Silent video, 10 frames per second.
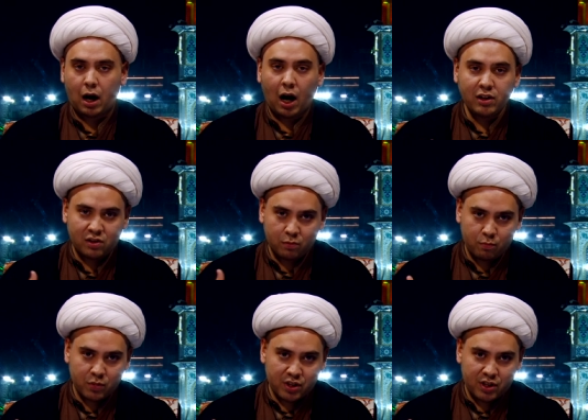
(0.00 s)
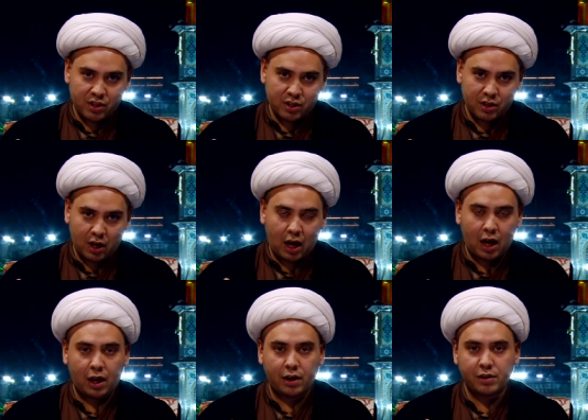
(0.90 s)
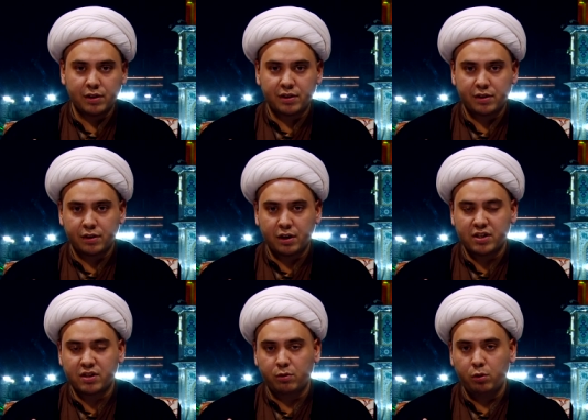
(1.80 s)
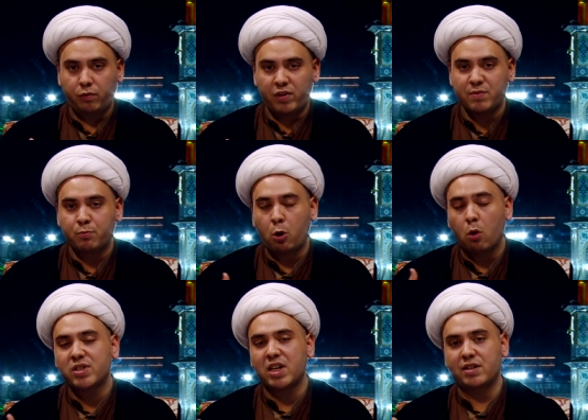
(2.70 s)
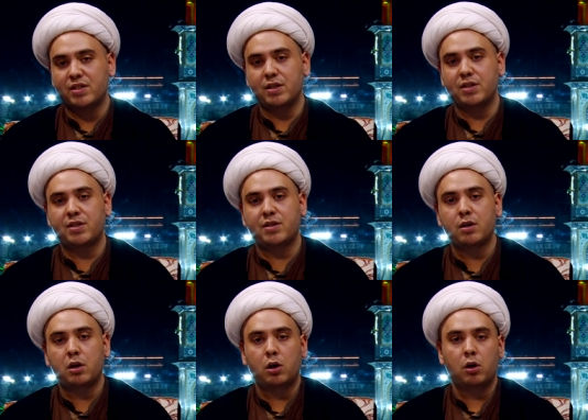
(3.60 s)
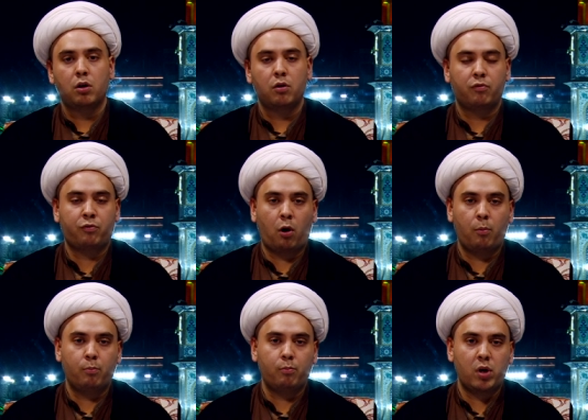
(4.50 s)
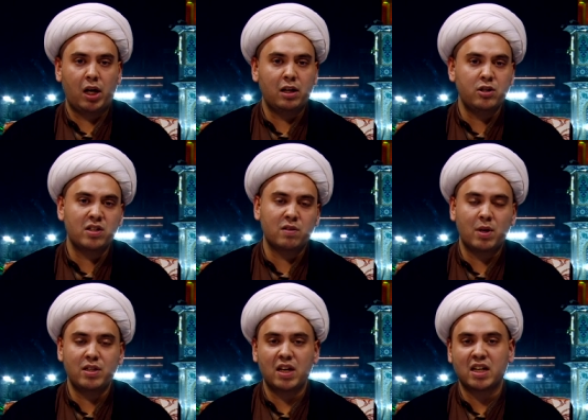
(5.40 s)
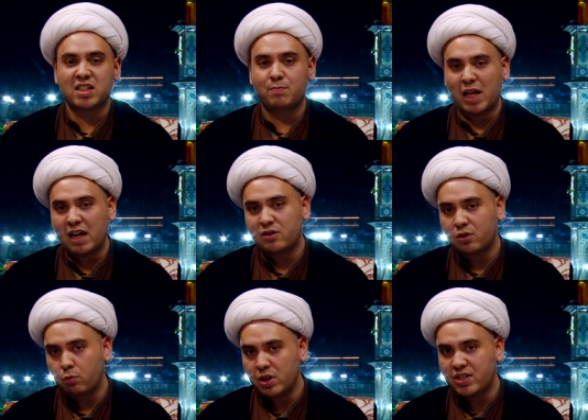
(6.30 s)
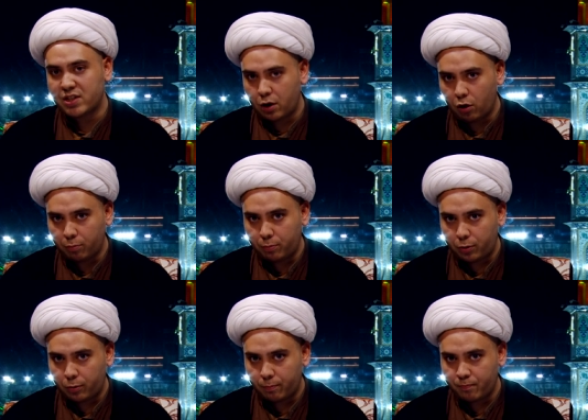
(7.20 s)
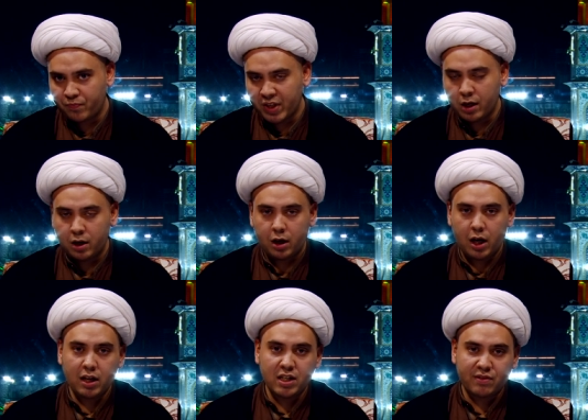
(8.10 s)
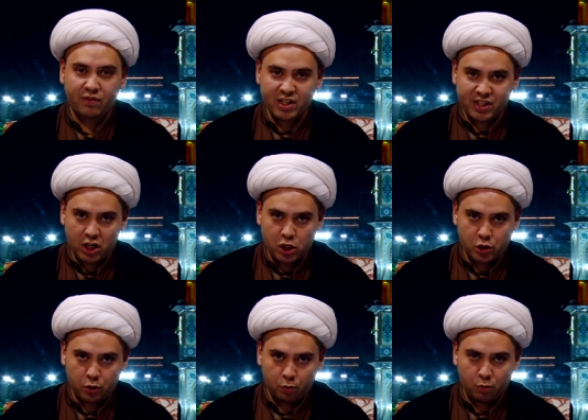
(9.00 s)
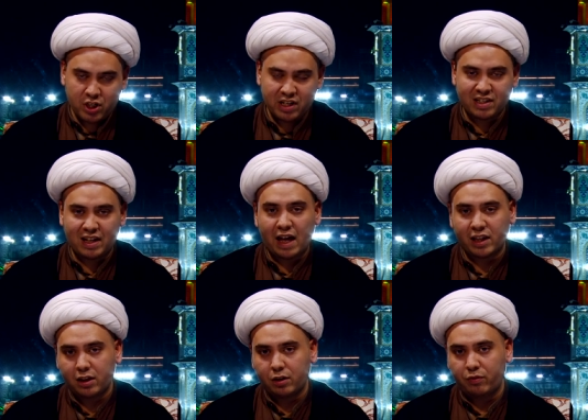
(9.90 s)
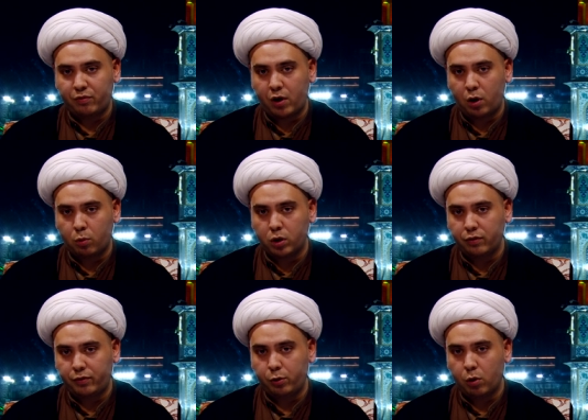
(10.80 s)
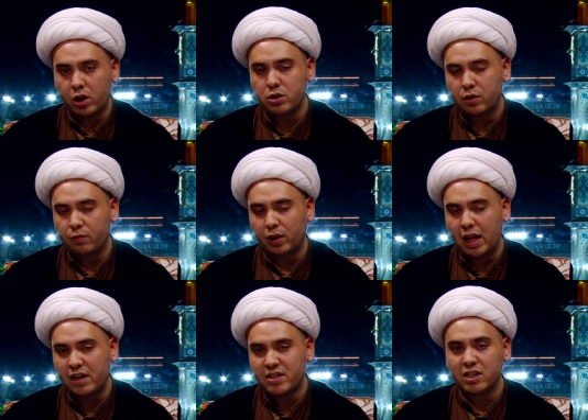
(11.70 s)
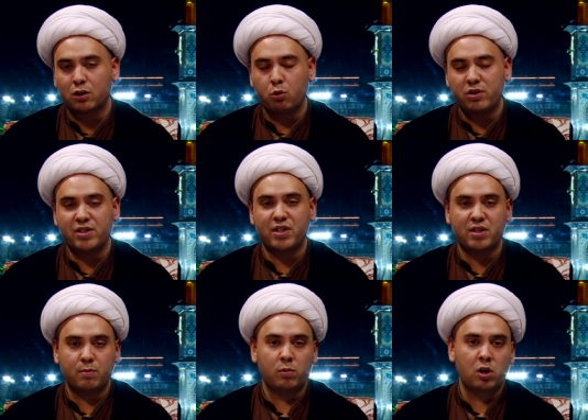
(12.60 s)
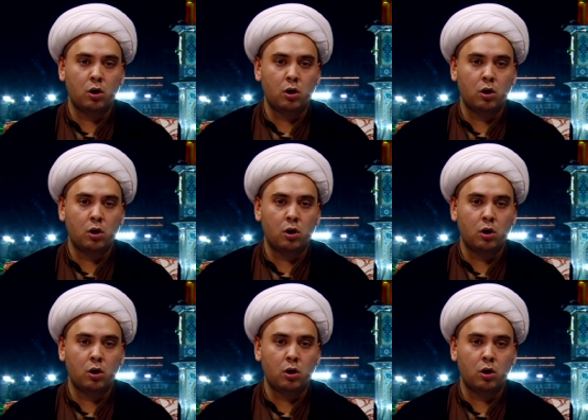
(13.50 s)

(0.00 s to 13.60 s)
items and exclude these processes from a legitimate explanatory scope. It is this issue which has landed their worldview under the lens and criticism